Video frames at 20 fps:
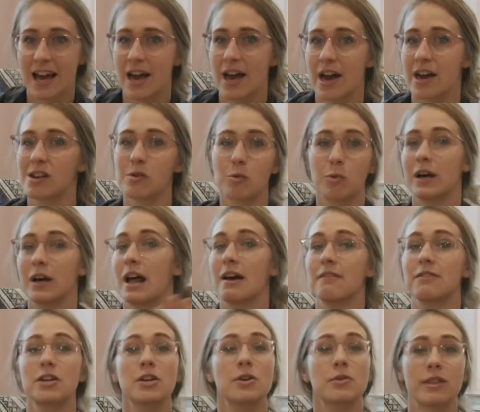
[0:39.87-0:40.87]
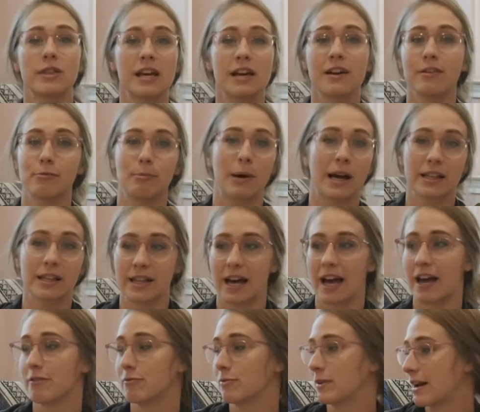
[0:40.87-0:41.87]
and whatever you think of my
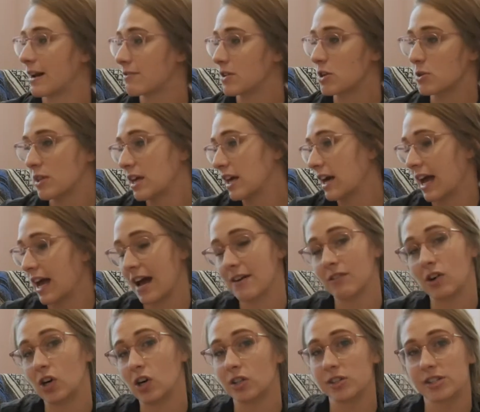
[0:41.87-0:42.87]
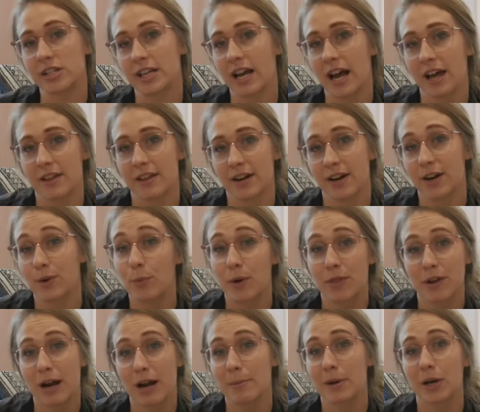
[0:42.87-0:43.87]
life, whatever you think I have all together,
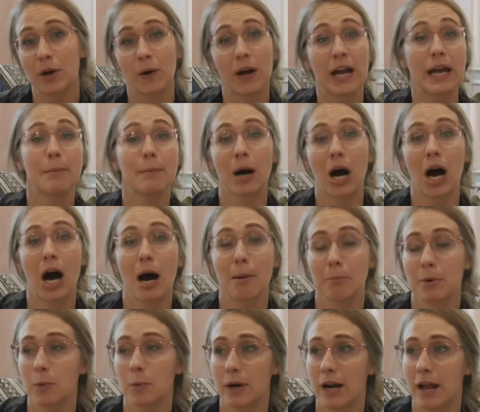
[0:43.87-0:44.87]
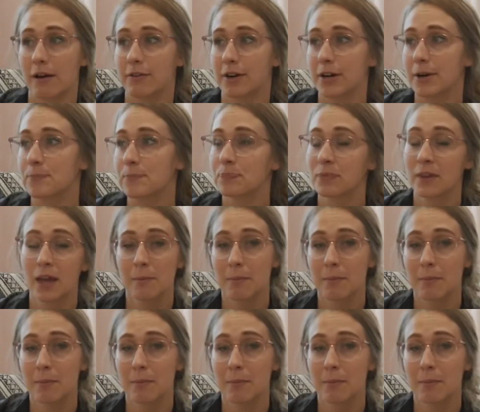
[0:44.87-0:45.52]
whether I'm a great mom or whatever,